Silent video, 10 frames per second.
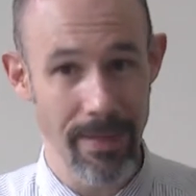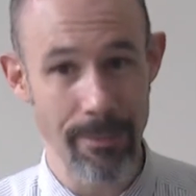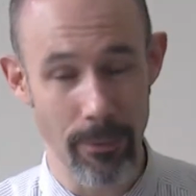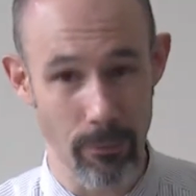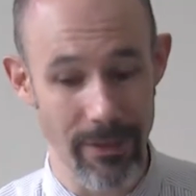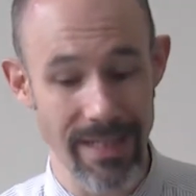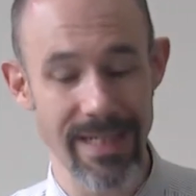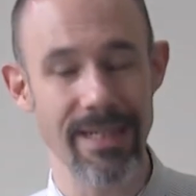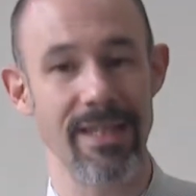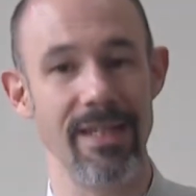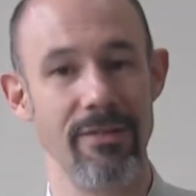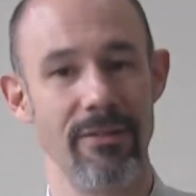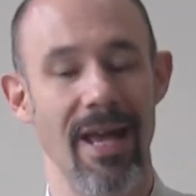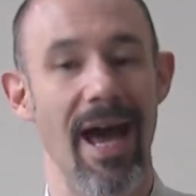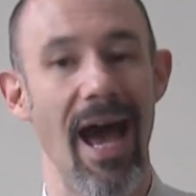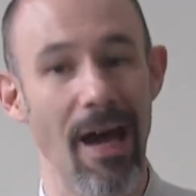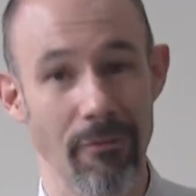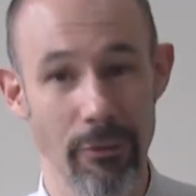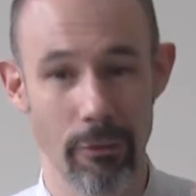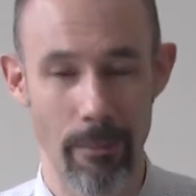people would need these
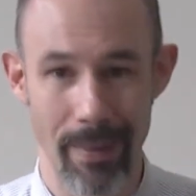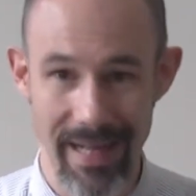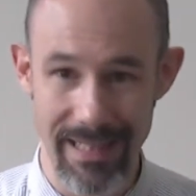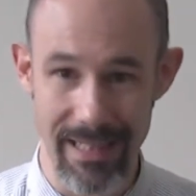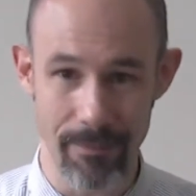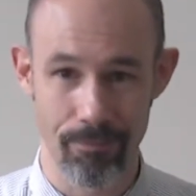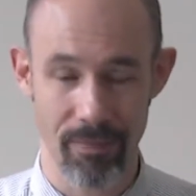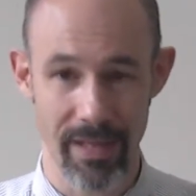after a battle,